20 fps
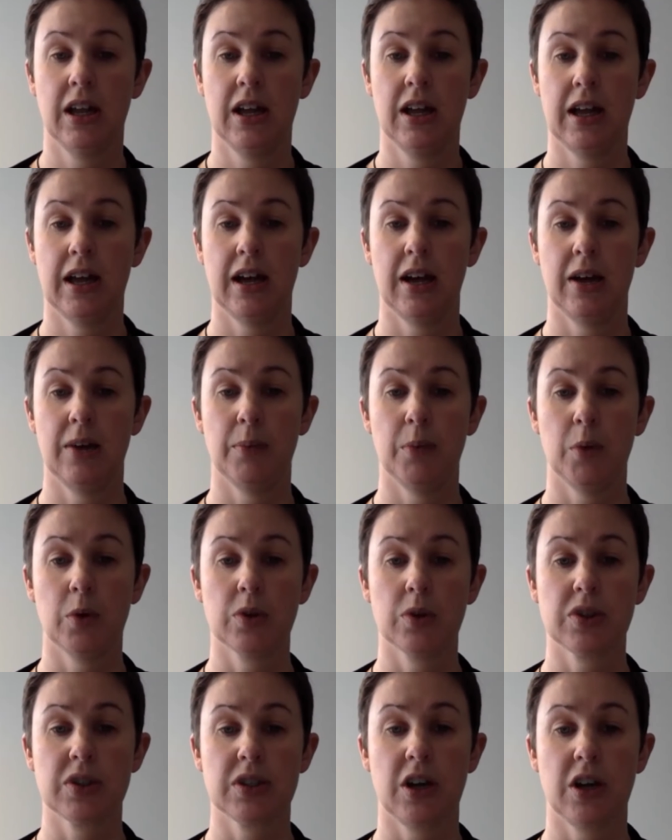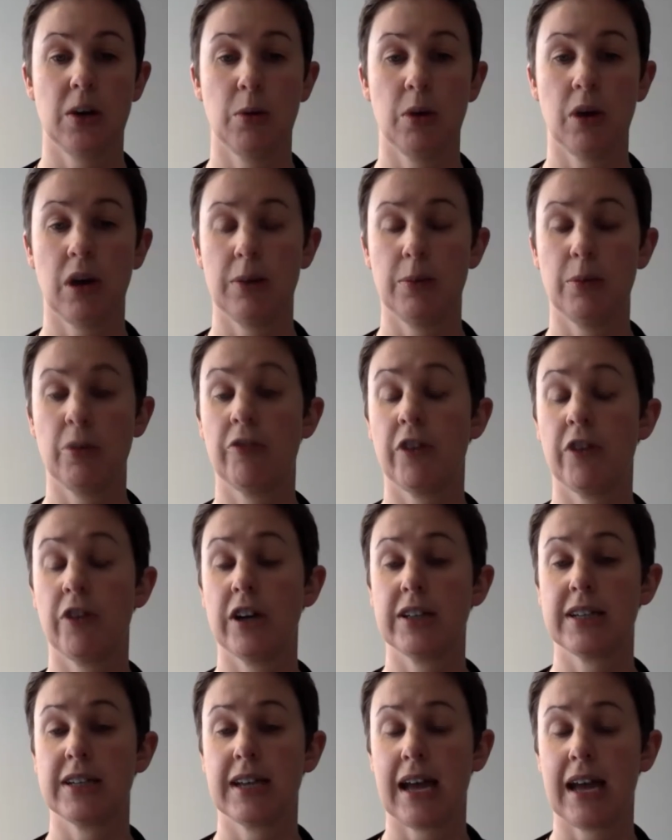or start by
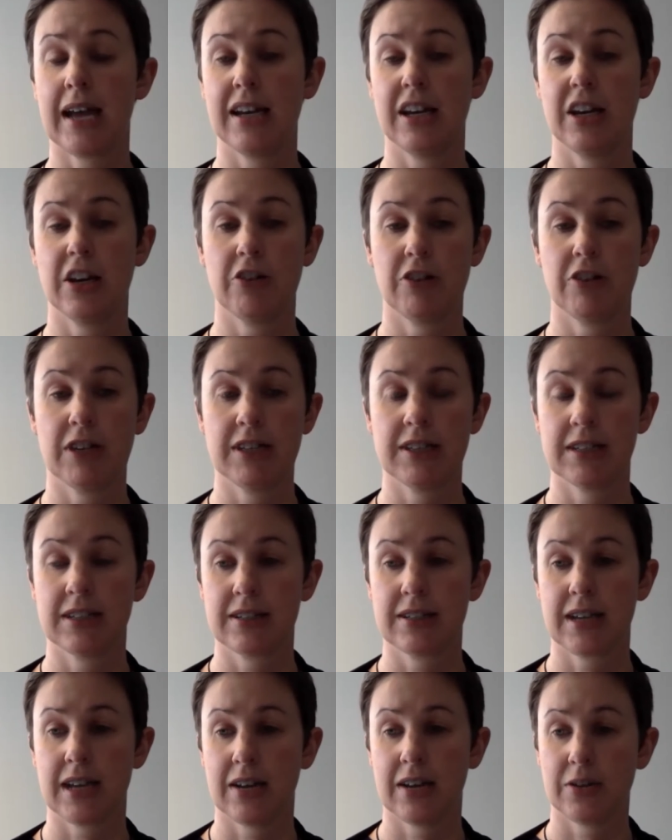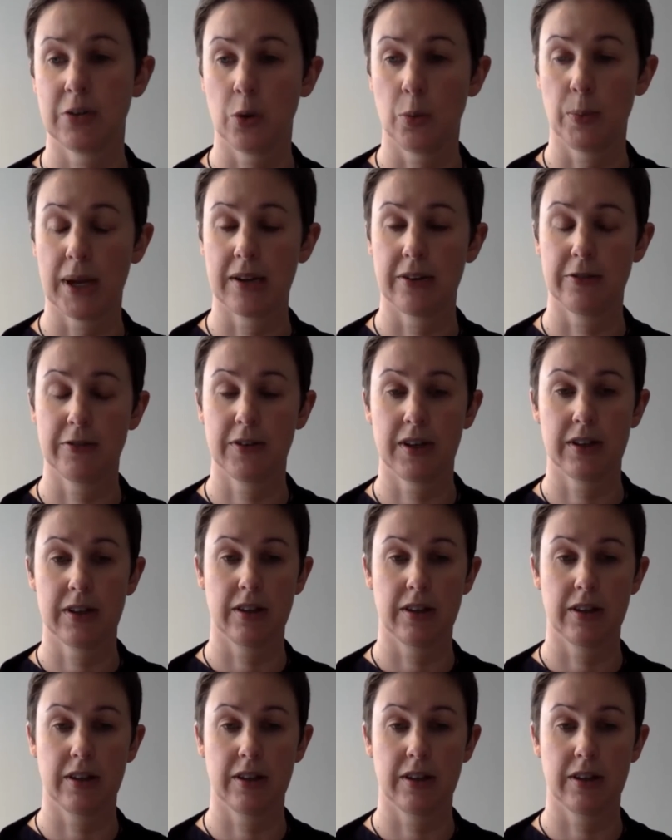providing any agreed discount or benefit